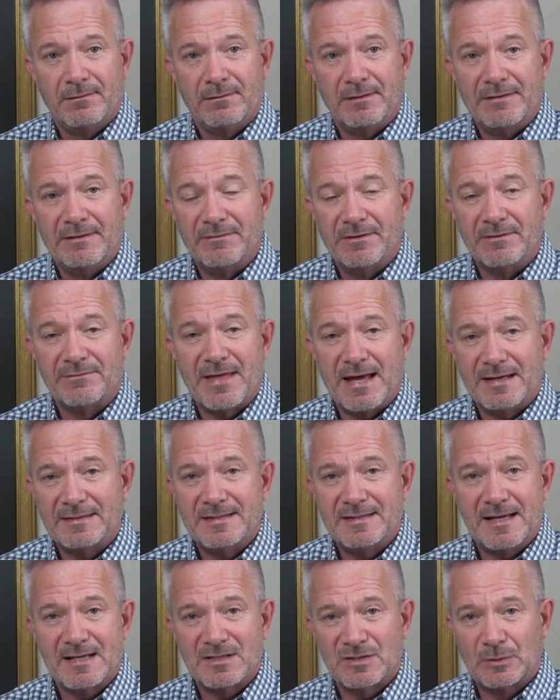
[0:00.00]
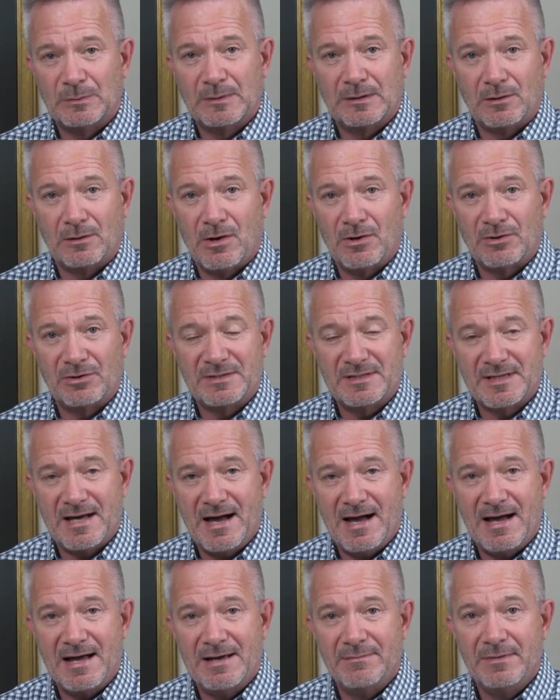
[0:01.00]
even if that takes a little bit longer
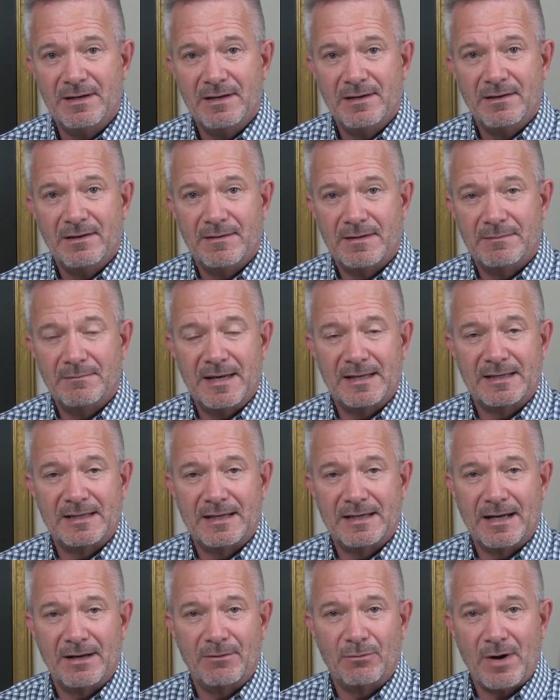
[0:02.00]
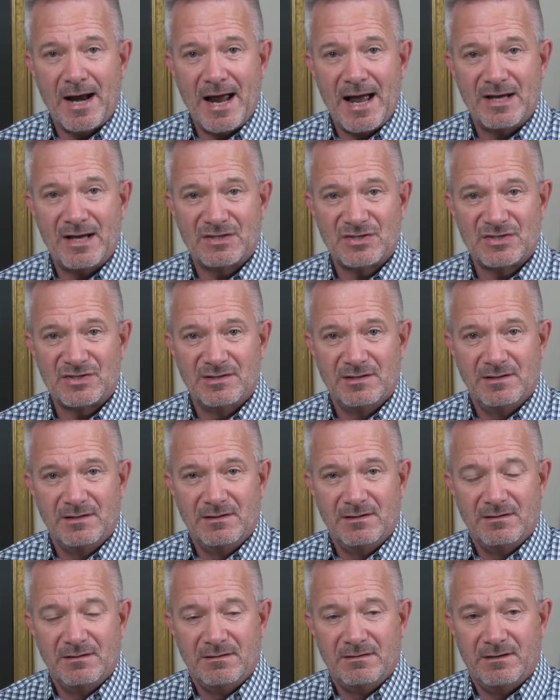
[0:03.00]
time, than making a rash
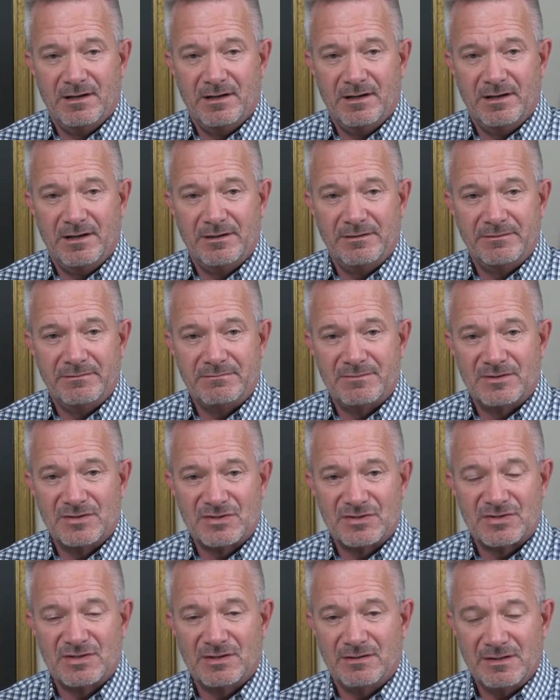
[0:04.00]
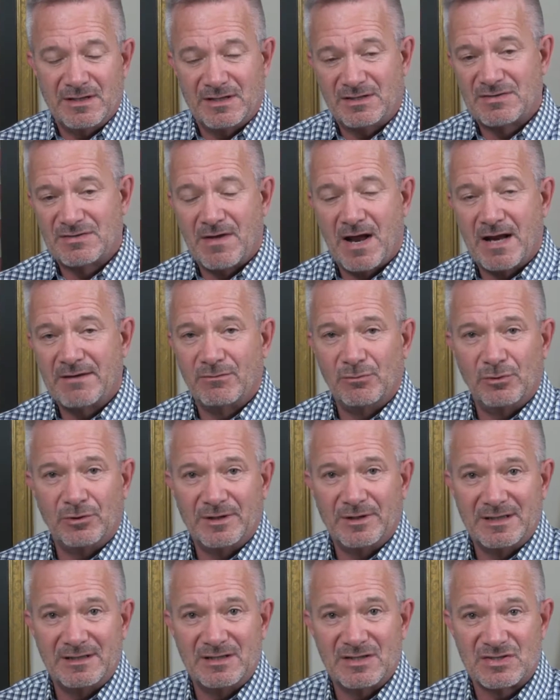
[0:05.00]
it's not even
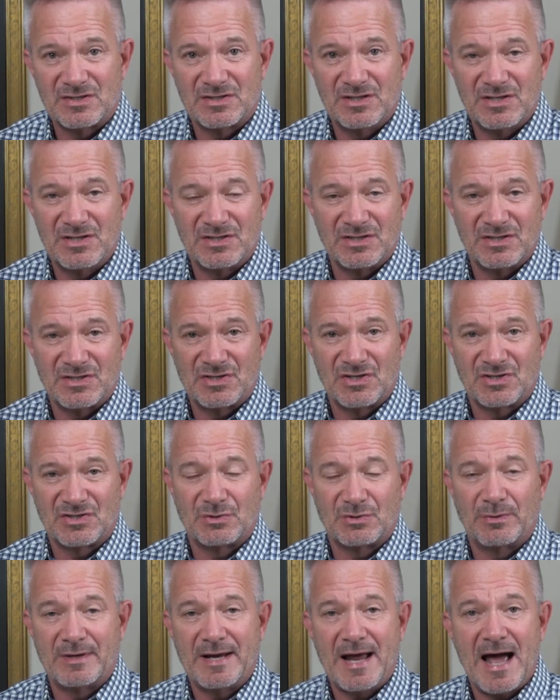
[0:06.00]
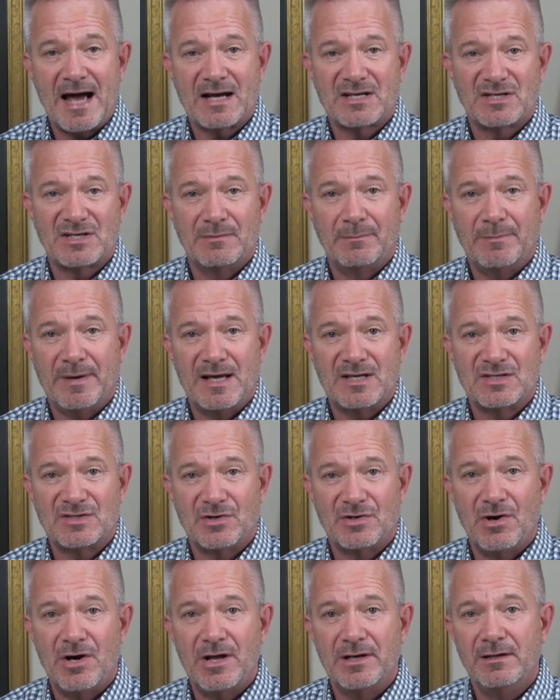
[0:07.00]
really a decision, it's just a reaction based
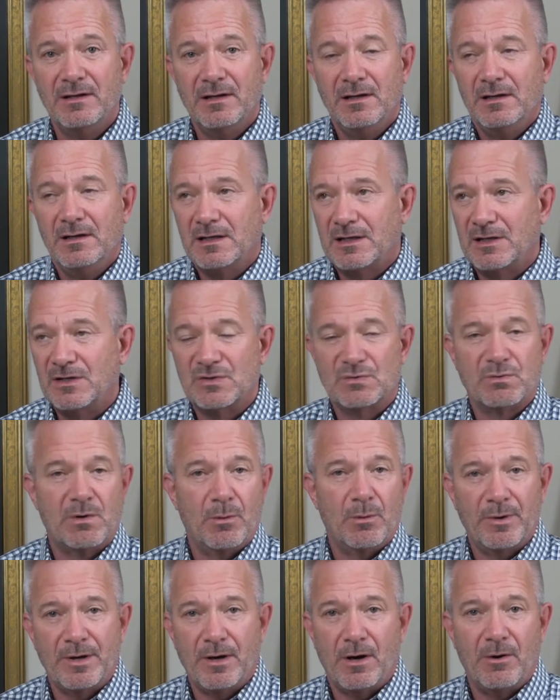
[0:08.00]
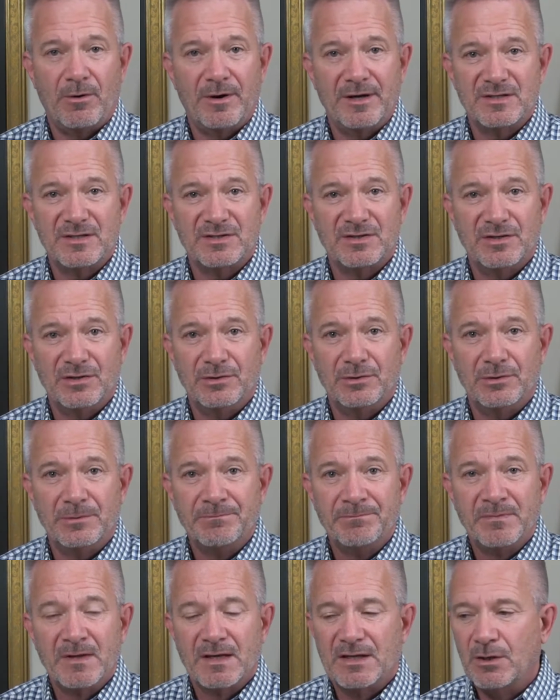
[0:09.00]
on here's what we always do.
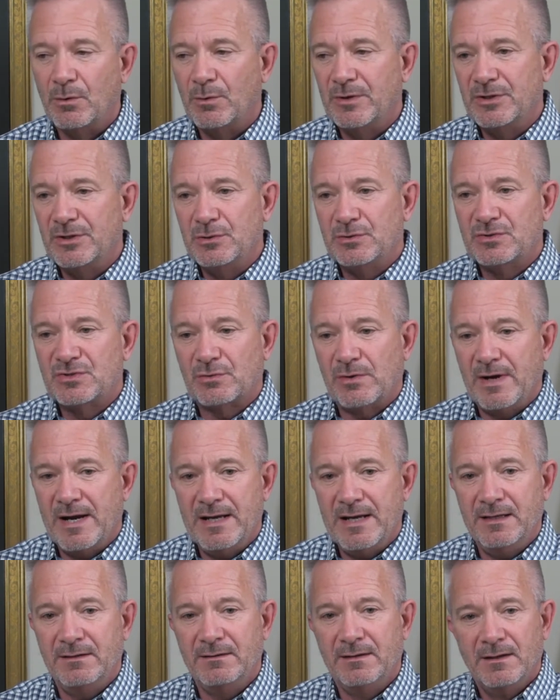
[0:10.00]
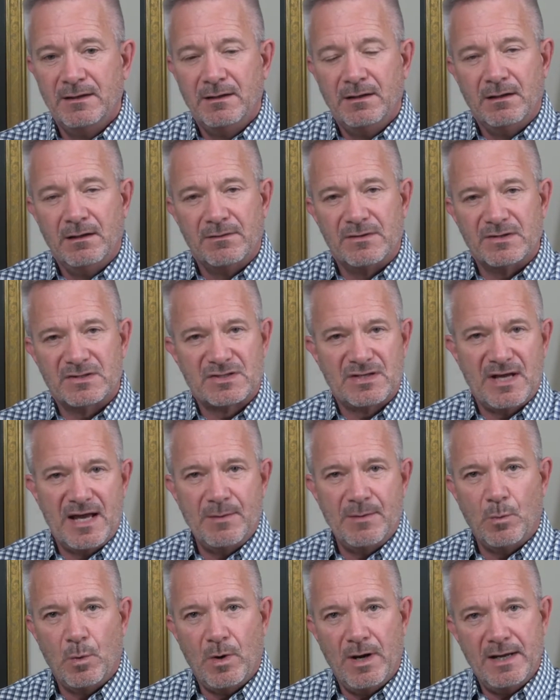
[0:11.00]
When you train the
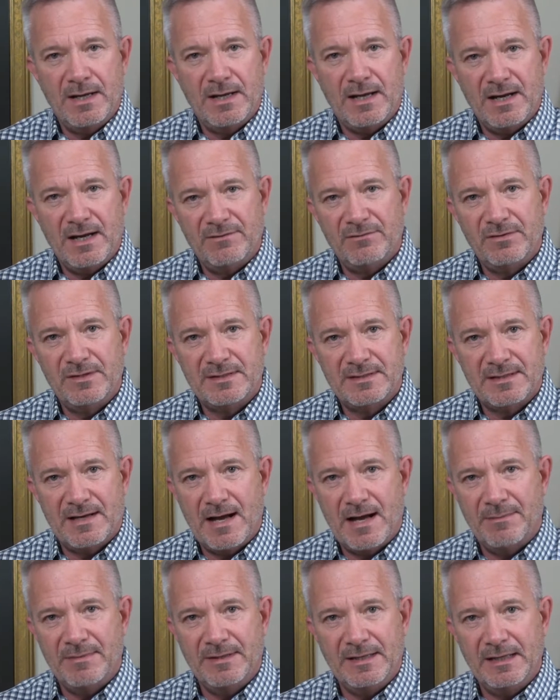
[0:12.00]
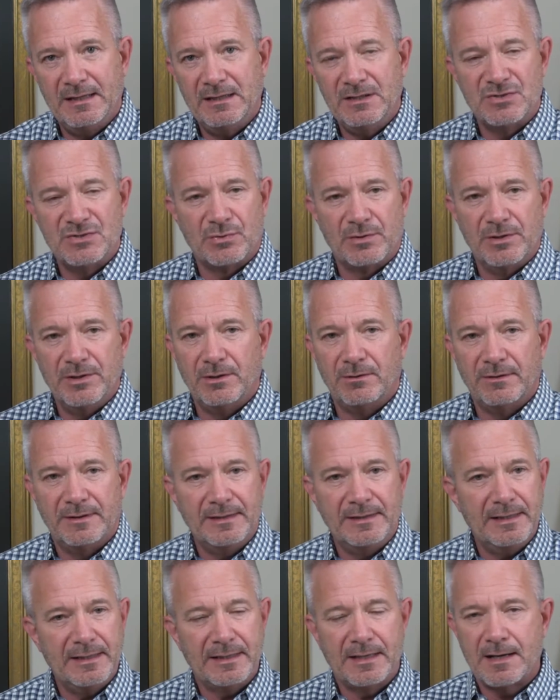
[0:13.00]
same way every time in any drill,
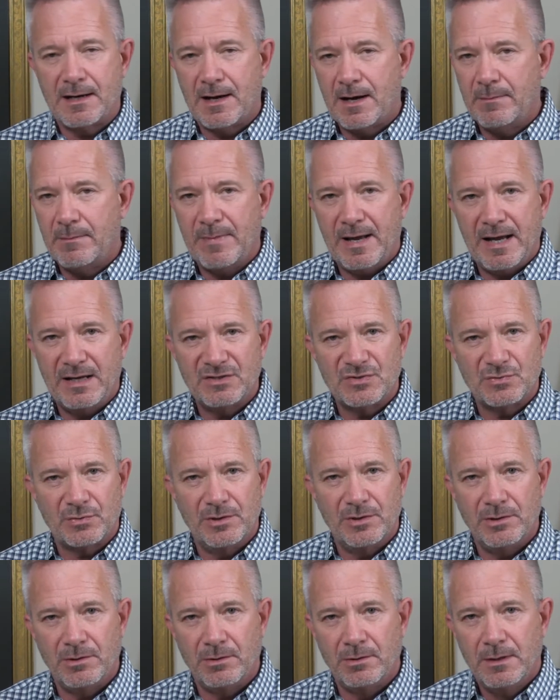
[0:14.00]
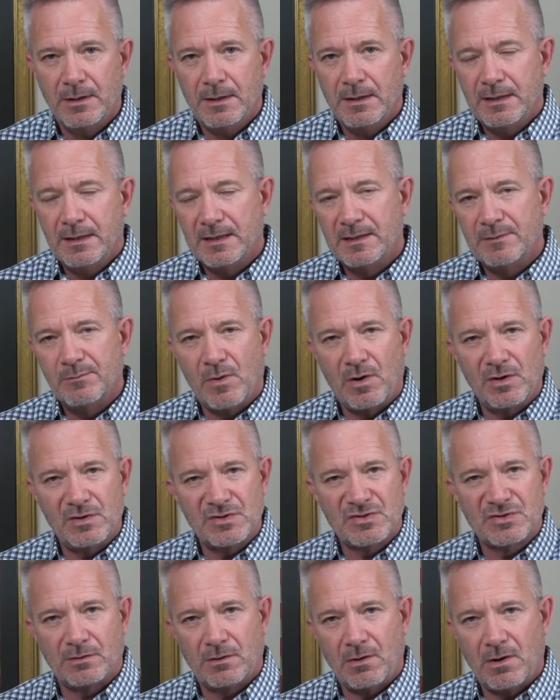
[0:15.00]
in any combat drill, in
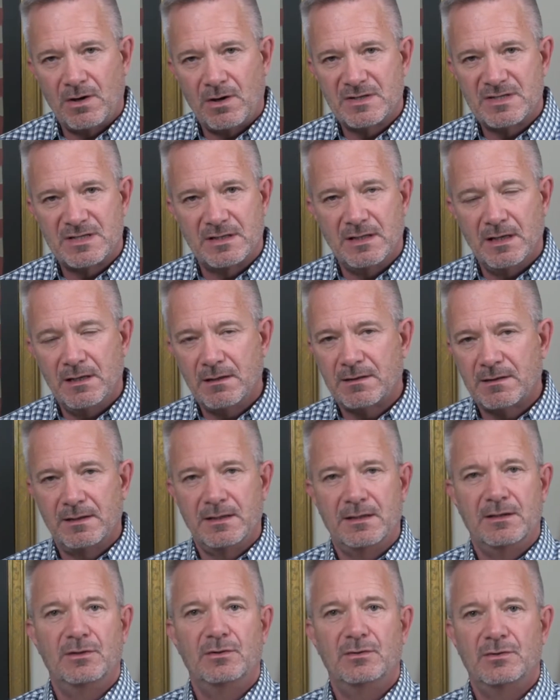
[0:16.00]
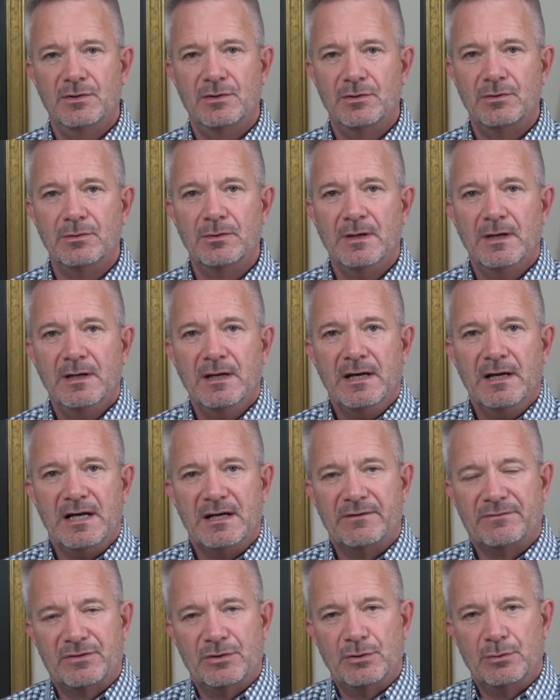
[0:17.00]
martial arts, in anything you do,
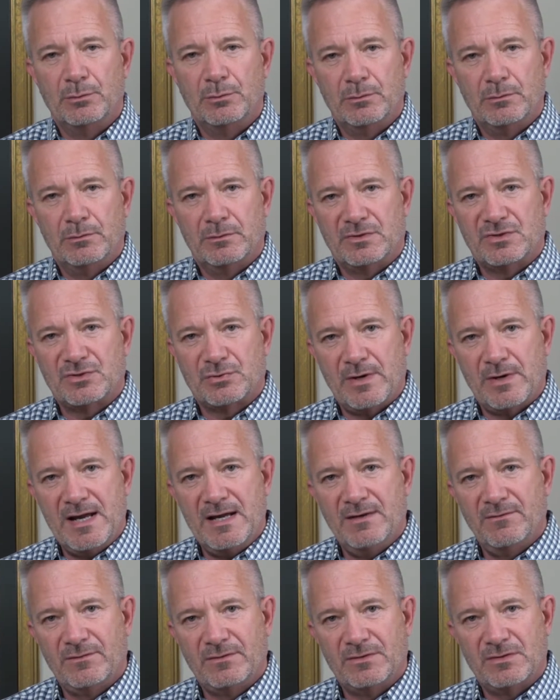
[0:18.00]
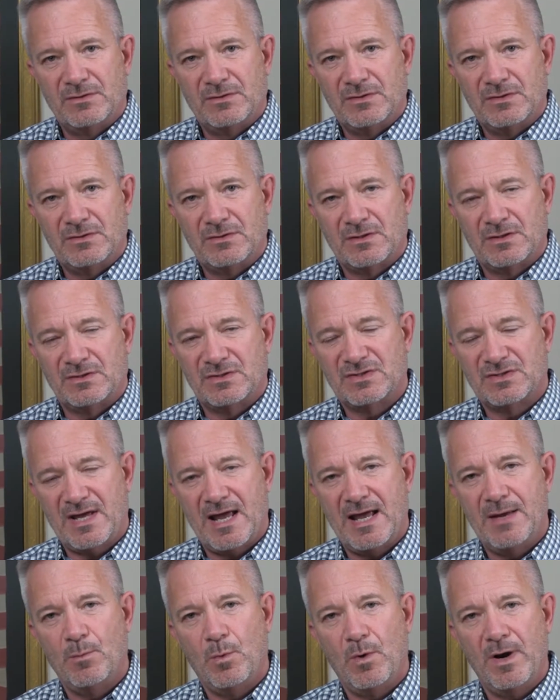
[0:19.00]
if you train to the
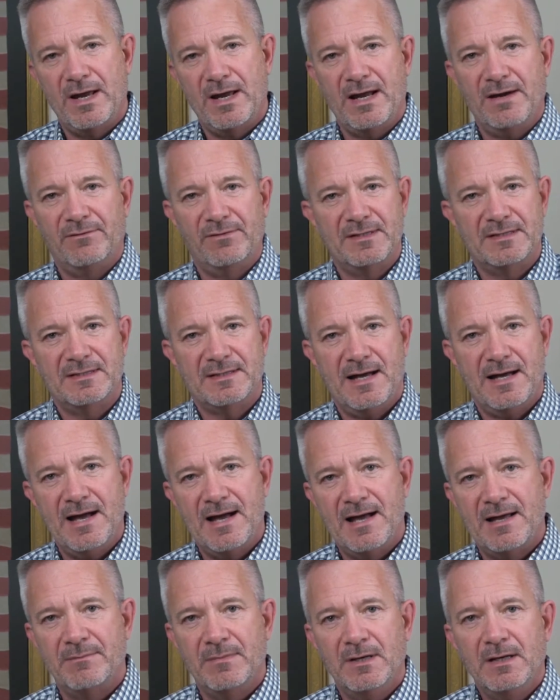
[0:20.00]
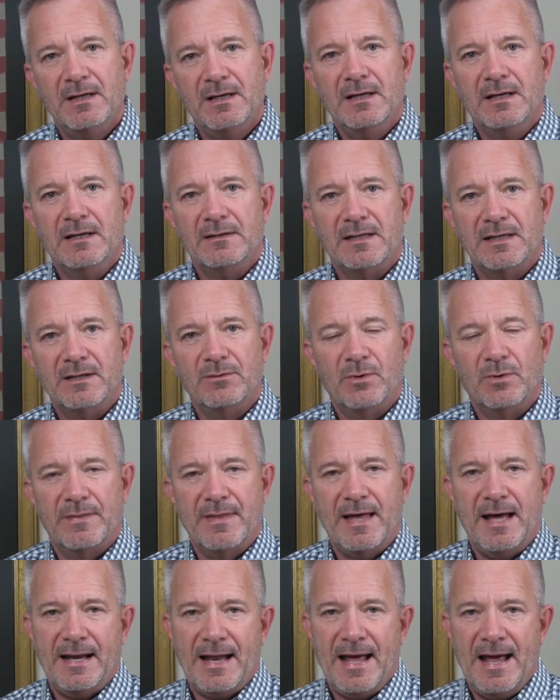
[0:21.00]
same way every time, then when that